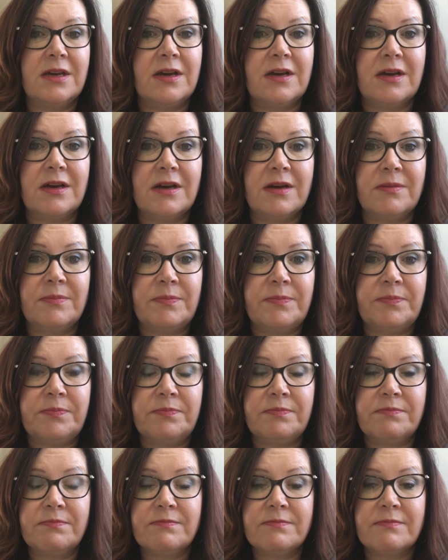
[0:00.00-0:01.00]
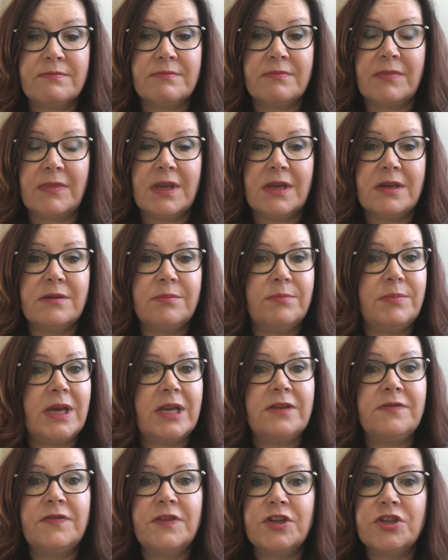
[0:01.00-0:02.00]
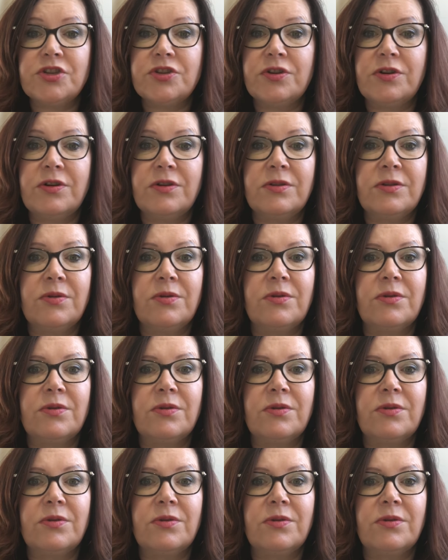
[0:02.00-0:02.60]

um, beneficial